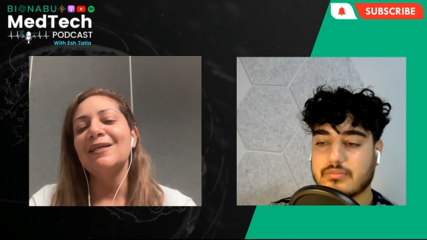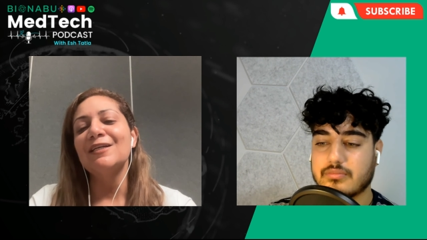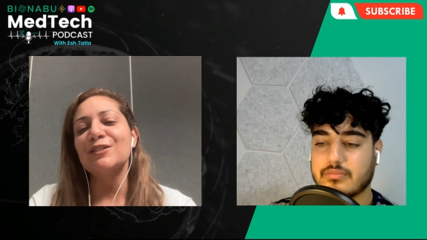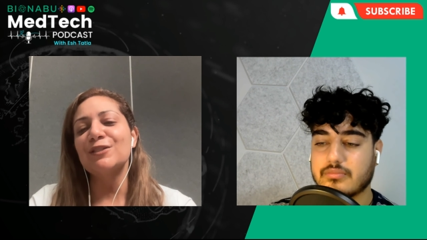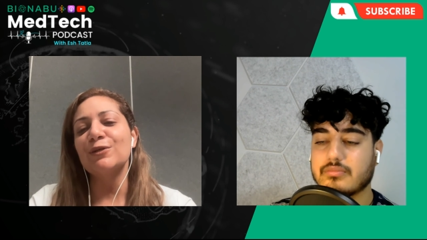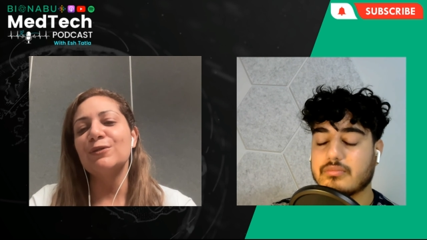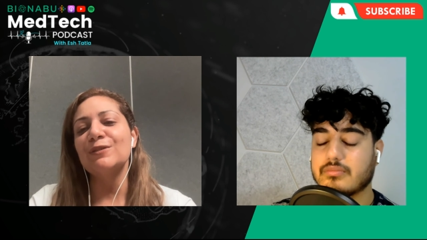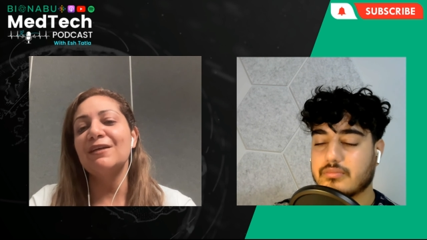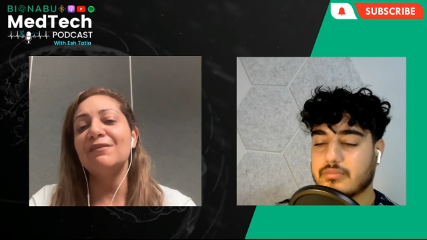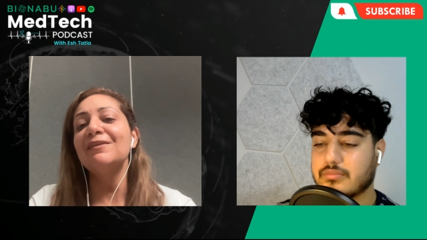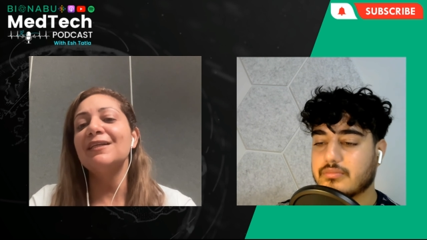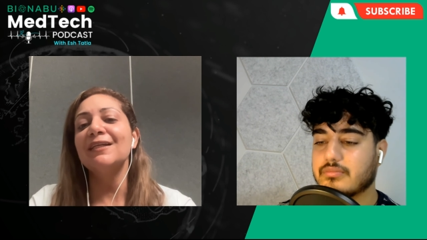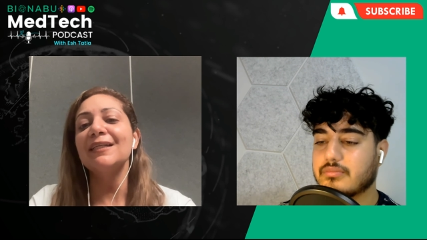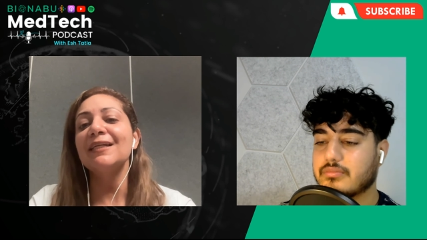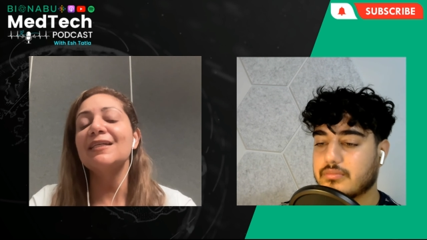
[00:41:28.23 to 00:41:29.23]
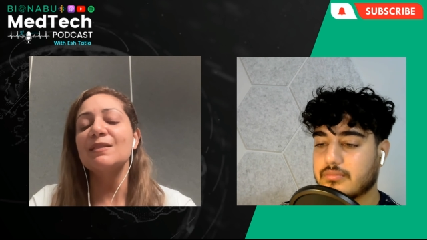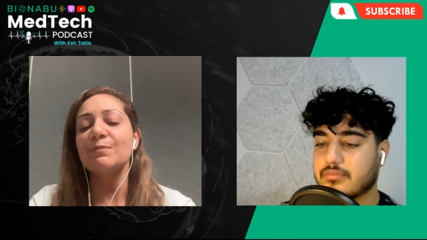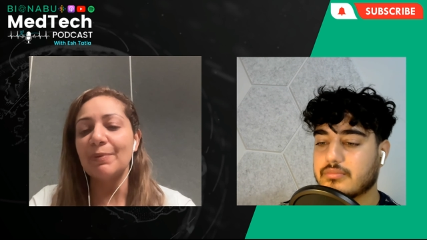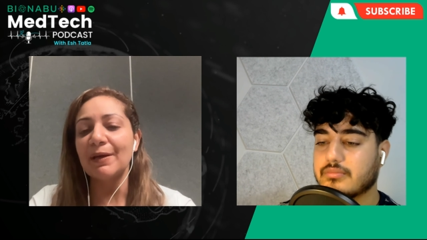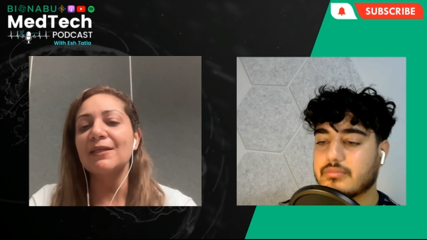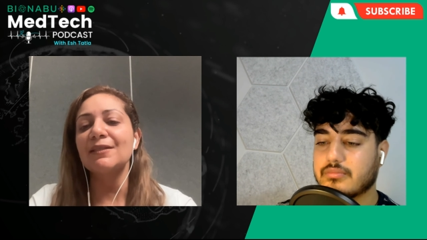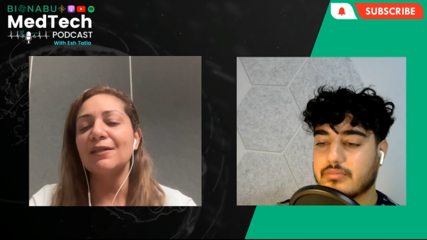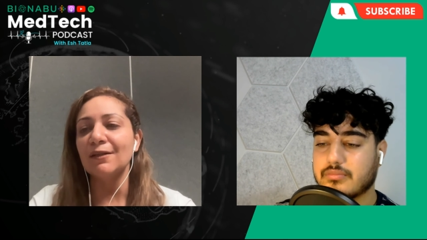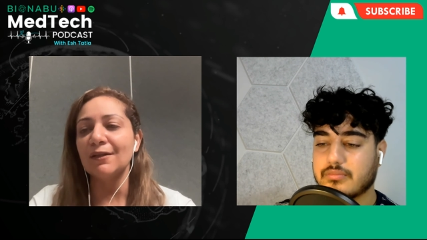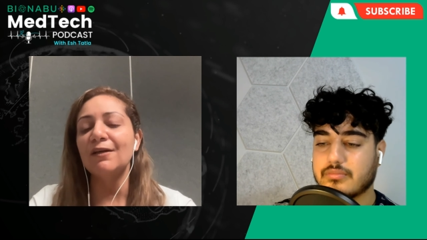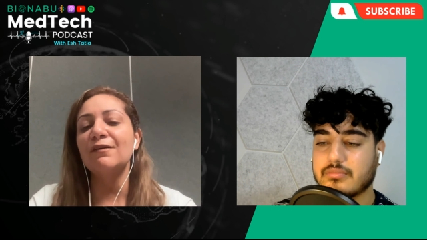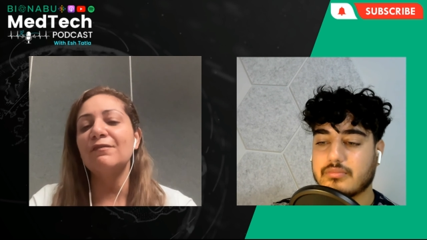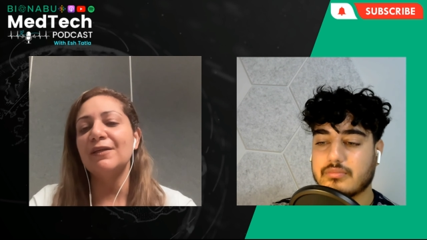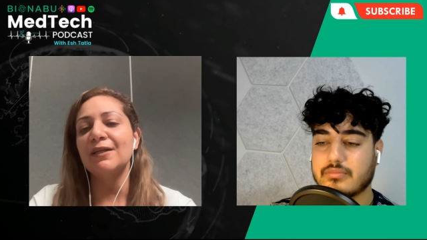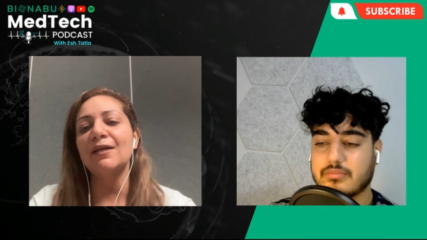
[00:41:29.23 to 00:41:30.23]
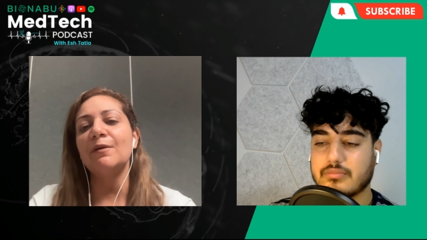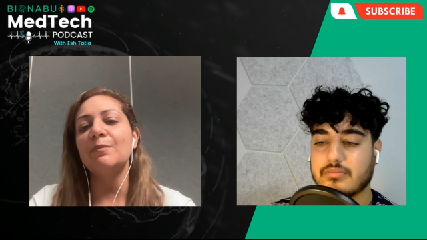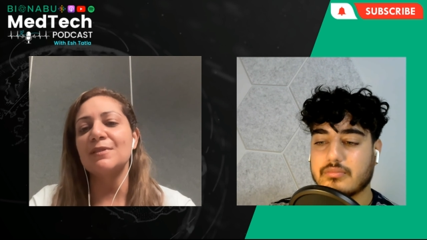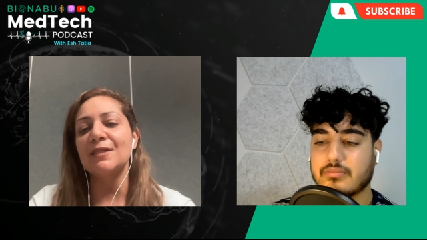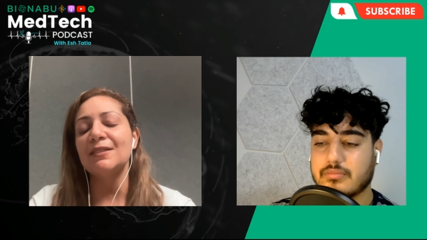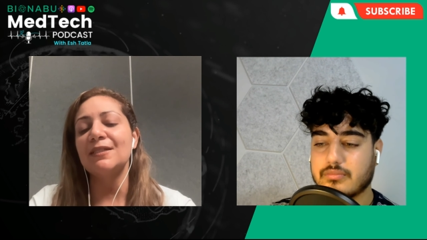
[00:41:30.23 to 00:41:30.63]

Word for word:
Speaker 1: So definitely expect a lot of hiccups